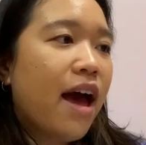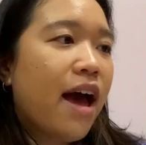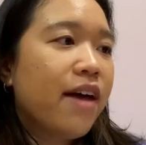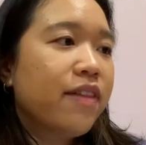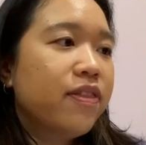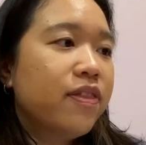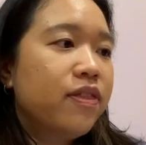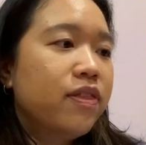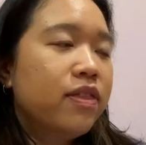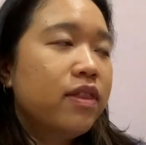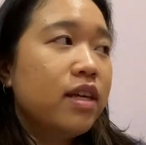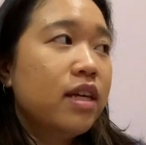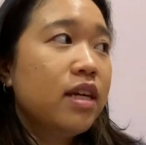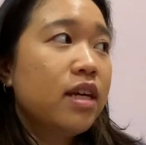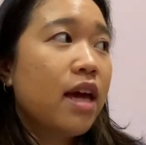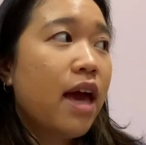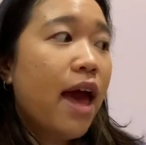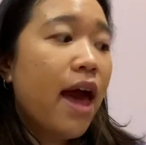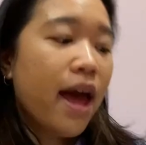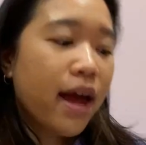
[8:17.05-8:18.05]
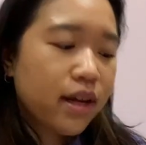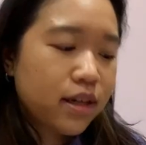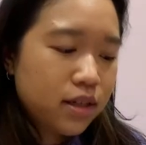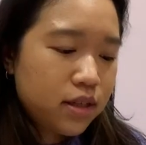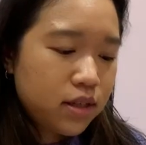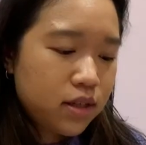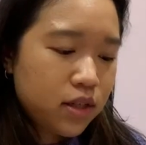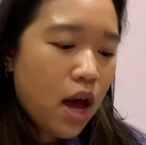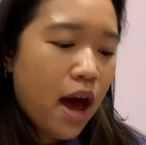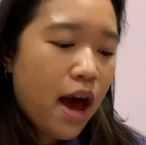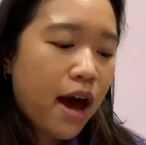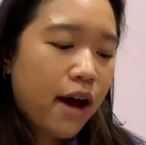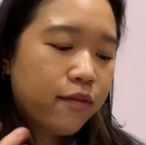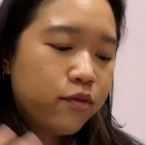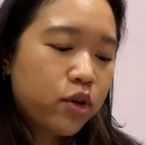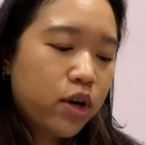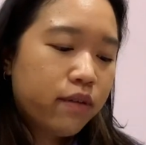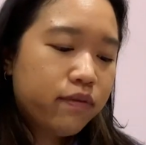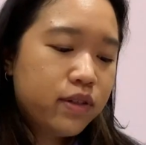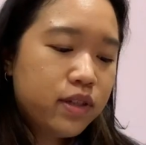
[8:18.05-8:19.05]
At the end,
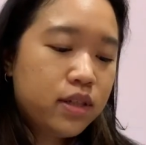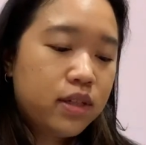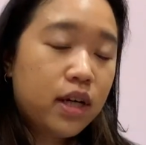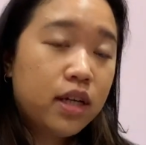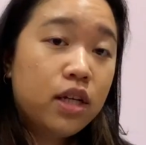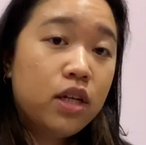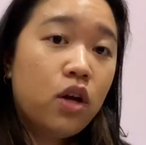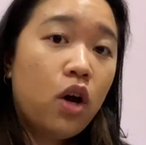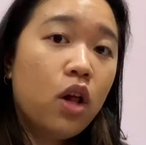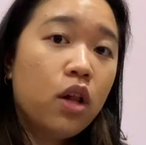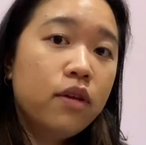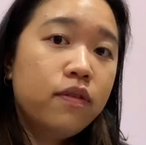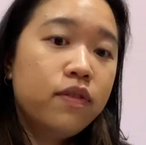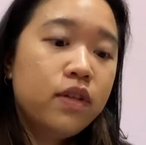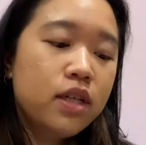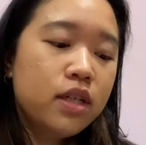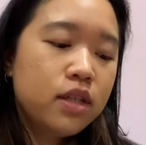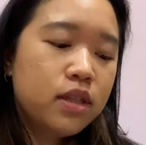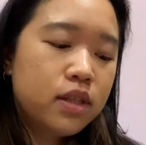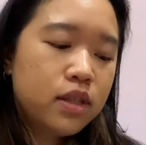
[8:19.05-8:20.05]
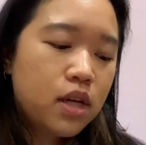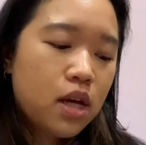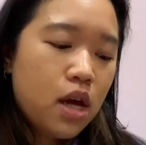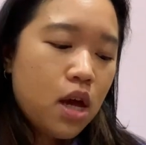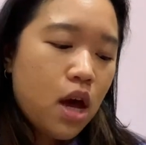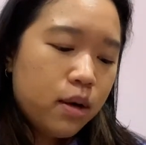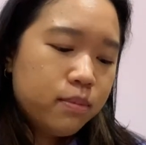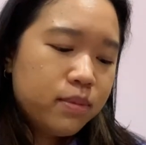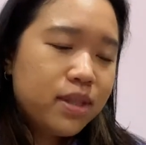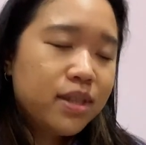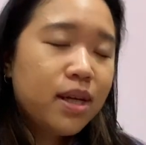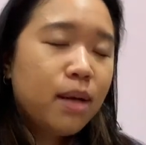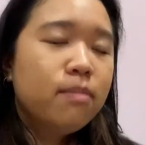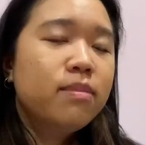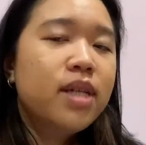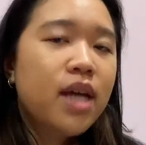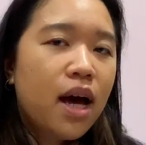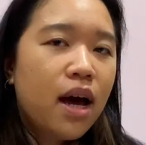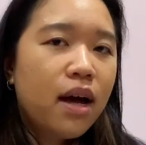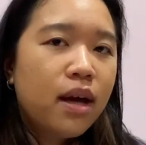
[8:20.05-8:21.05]
after I've studied all of this,
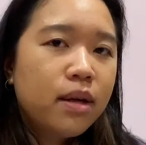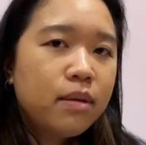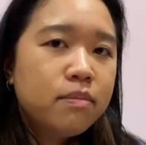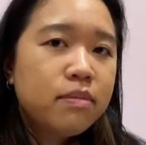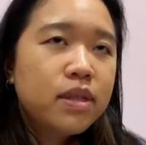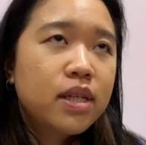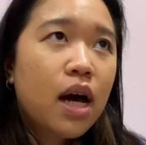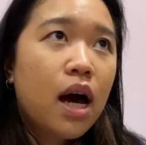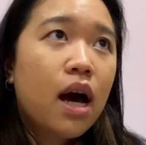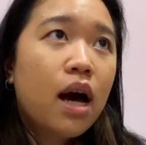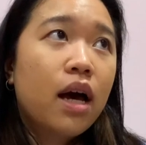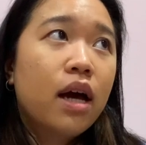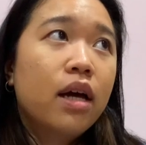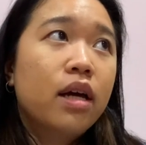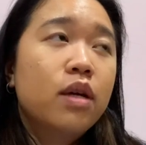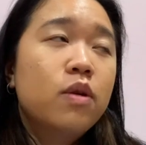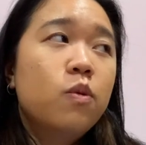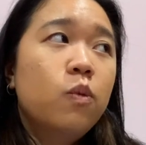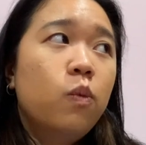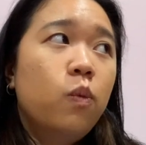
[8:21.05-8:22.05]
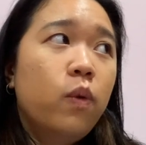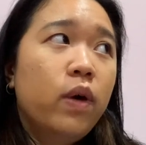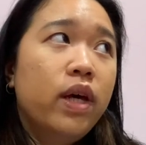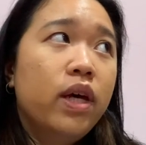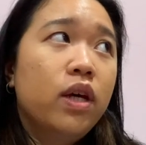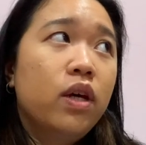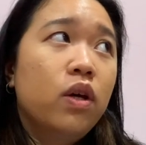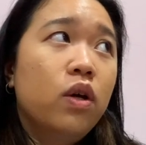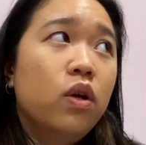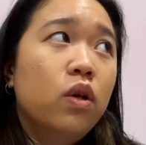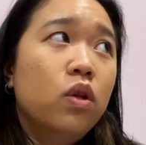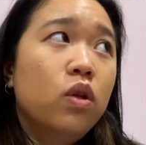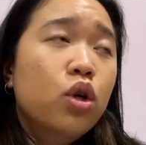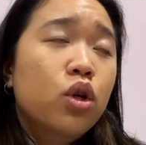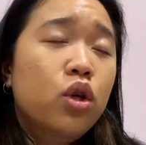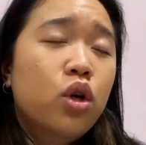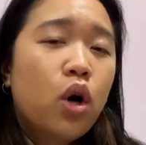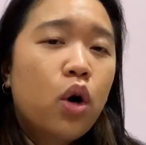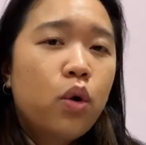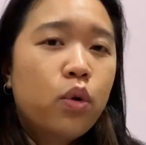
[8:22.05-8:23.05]
sometimes I will
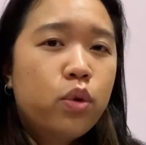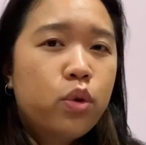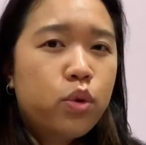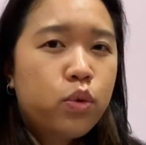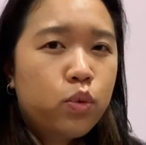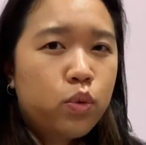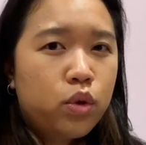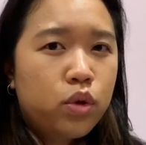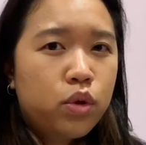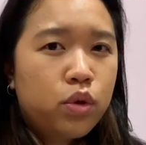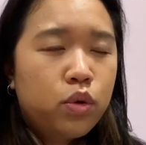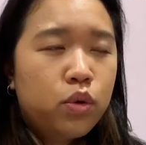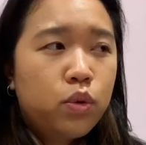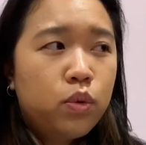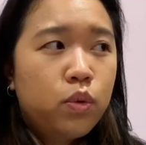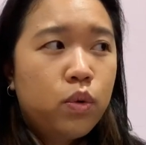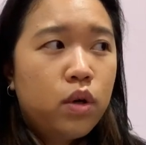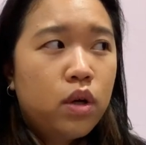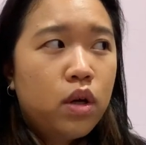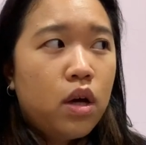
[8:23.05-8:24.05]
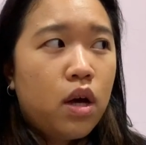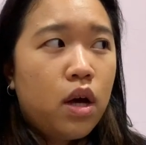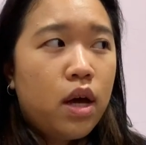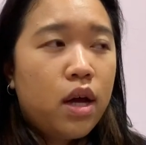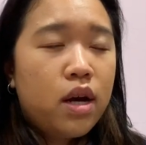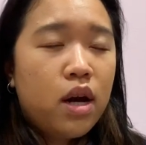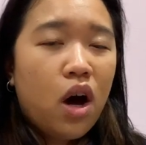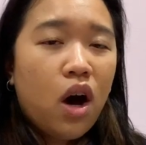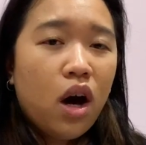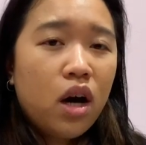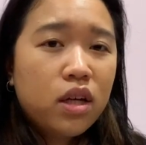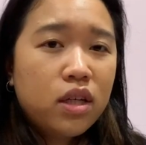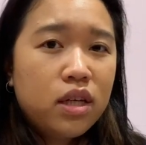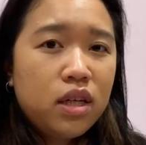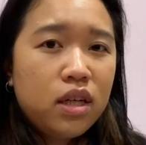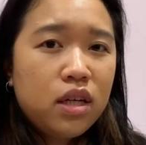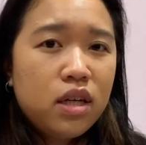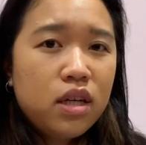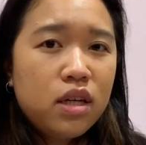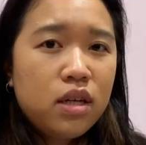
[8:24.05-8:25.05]
go through an
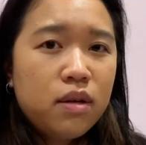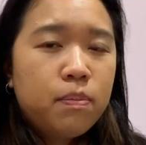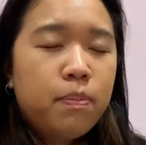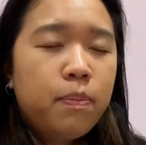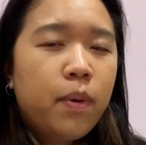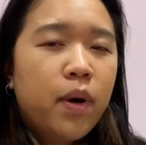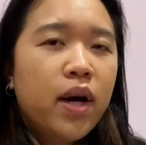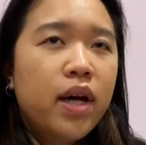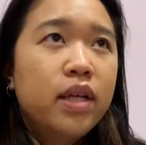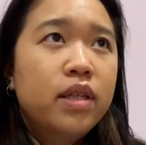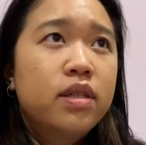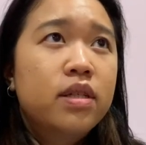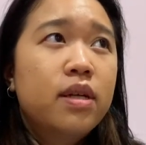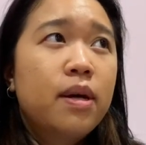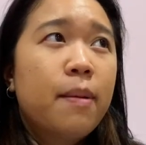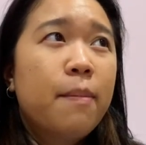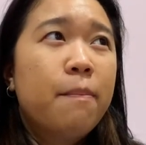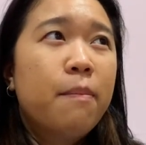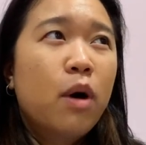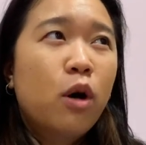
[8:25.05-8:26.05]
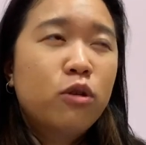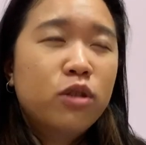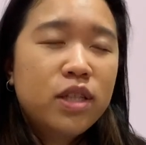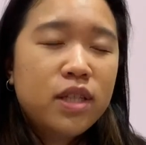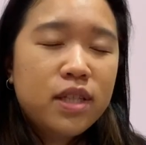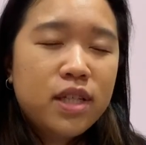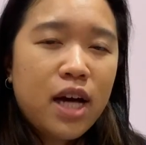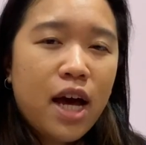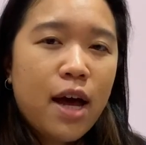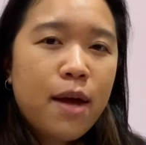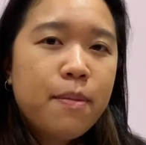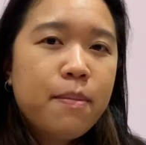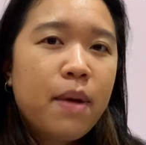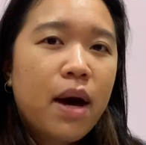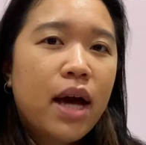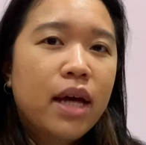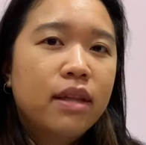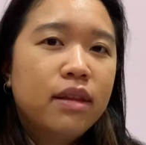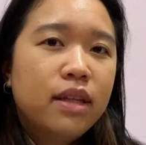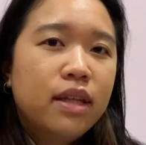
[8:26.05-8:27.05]
Anki, but most of the time
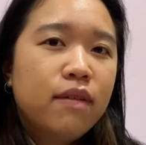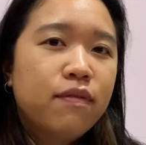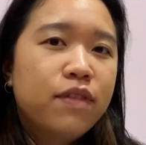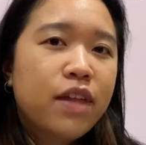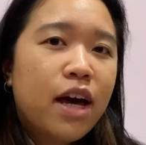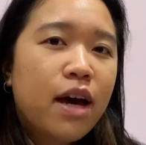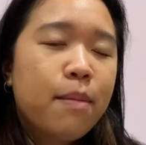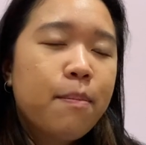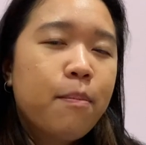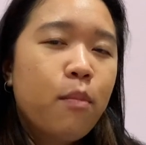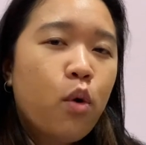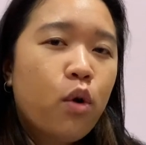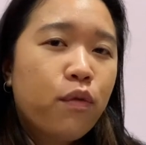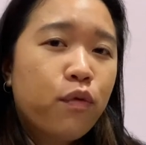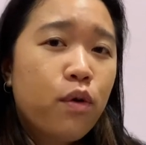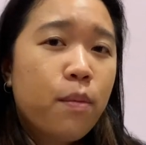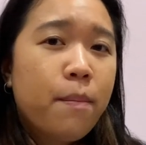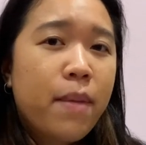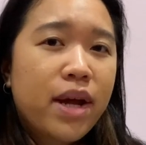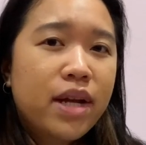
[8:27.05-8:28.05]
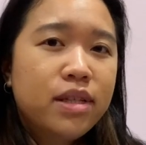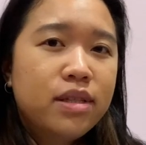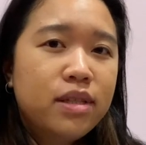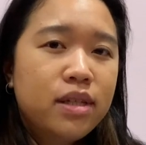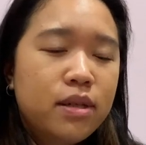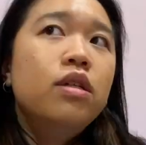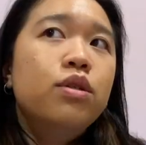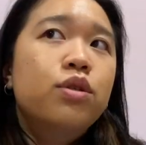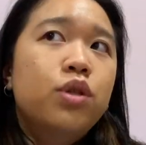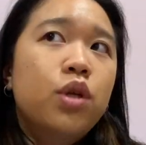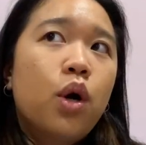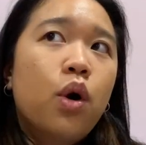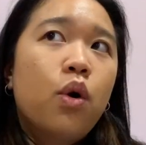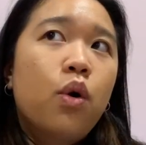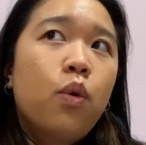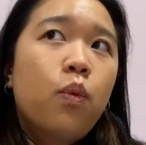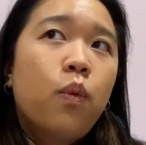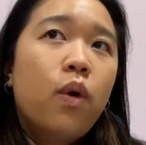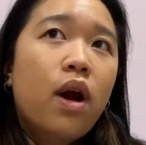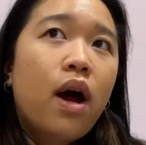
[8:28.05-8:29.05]
I leave that more for medicine.
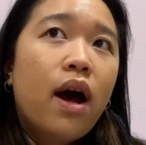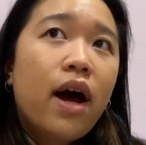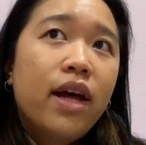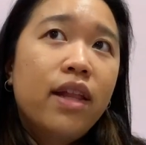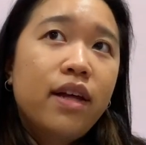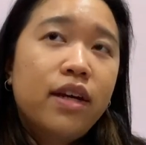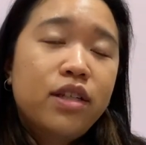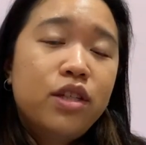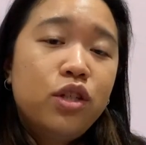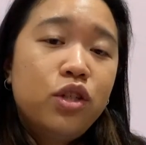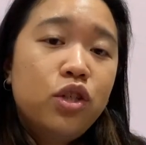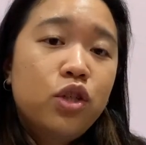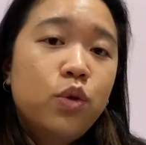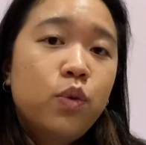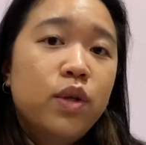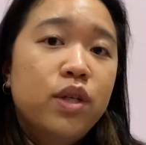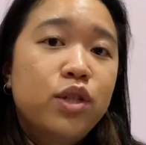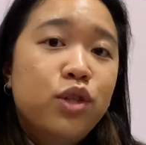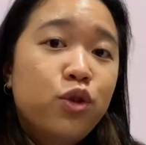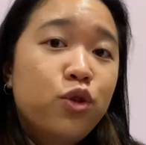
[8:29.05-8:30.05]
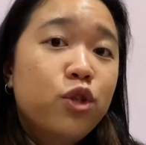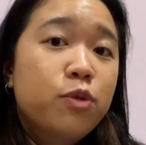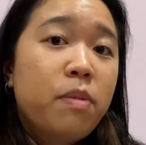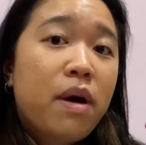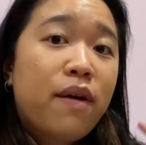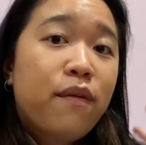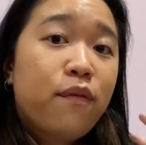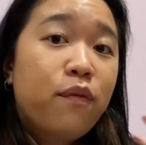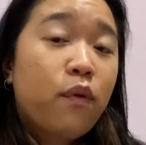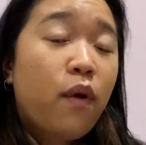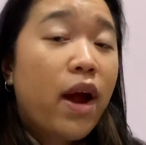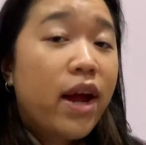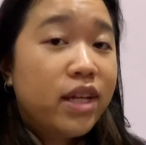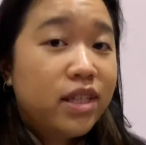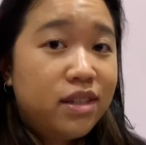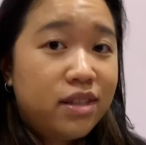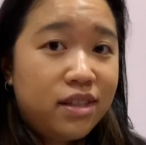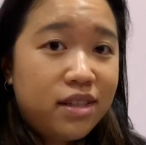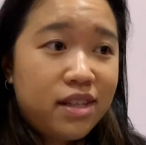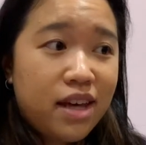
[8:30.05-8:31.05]
So what I like to do is use my
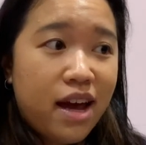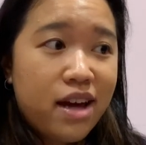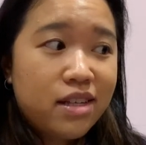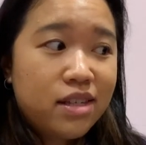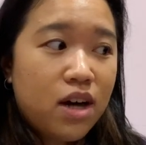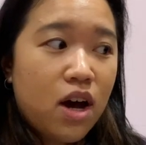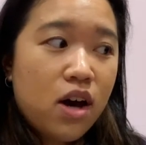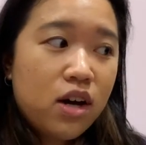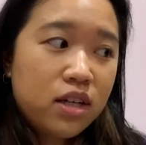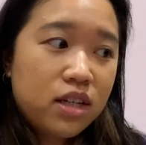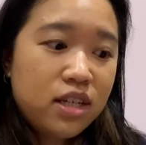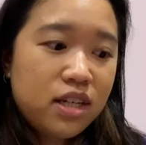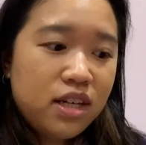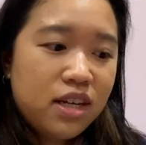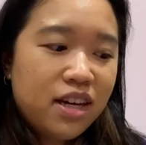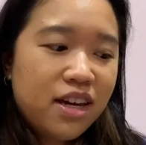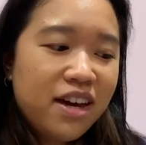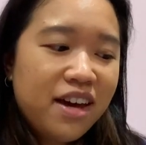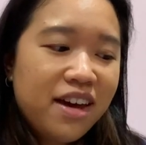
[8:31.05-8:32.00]
friends as Anki.